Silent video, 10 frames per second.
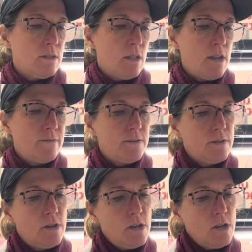a lot of
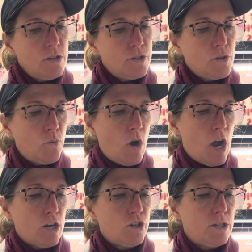
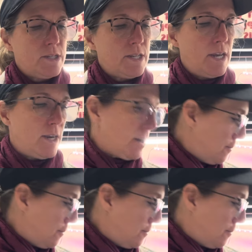squash seed.